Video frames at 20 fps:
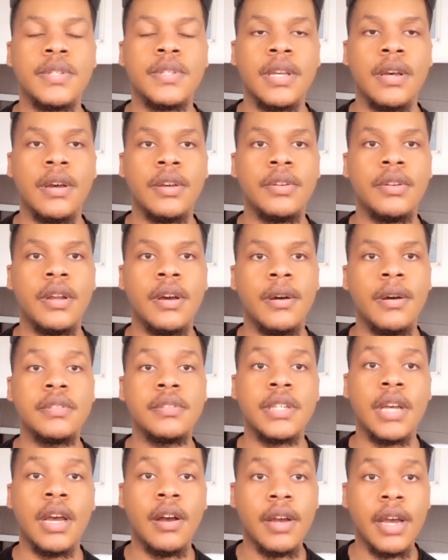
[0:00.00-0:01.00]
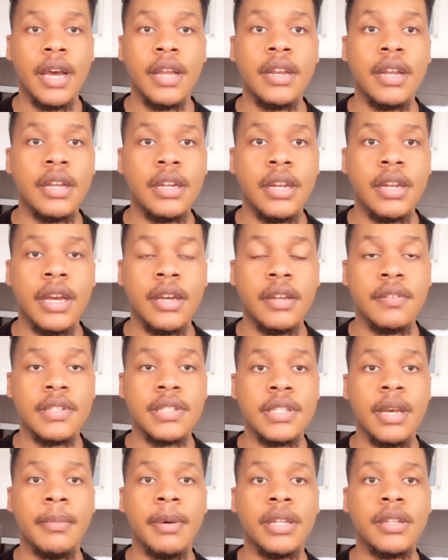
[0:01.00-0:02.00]
So, you know, so I don't got nothing negative to
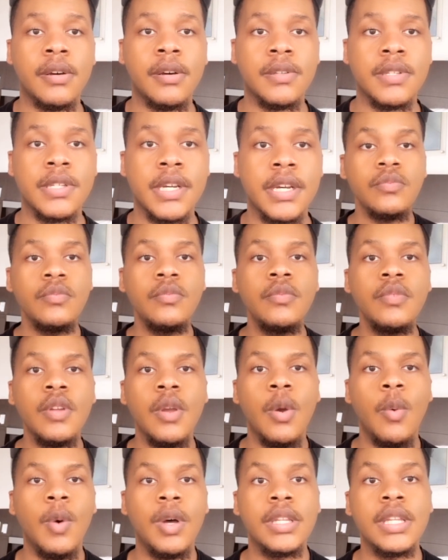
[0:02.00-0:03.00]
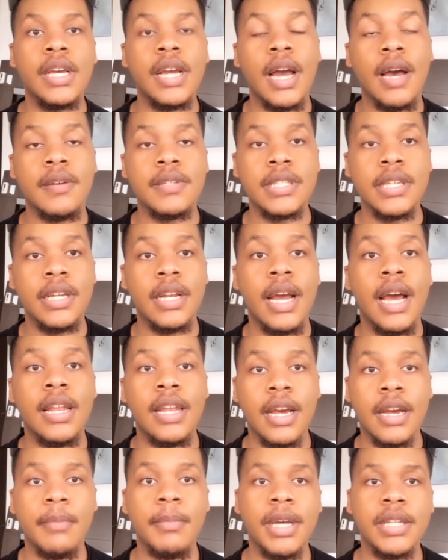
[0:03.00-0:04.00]
say about the hotel one thing I'll say that I
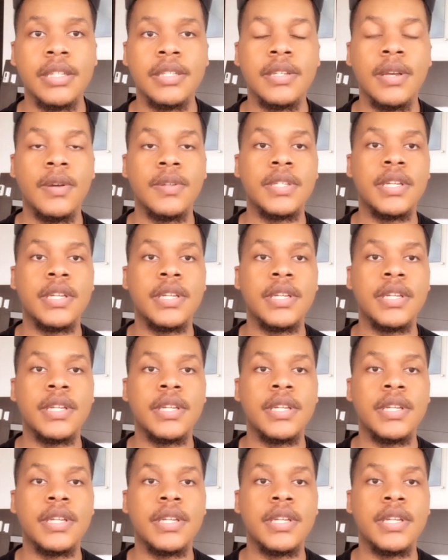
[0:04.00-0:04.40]
like about this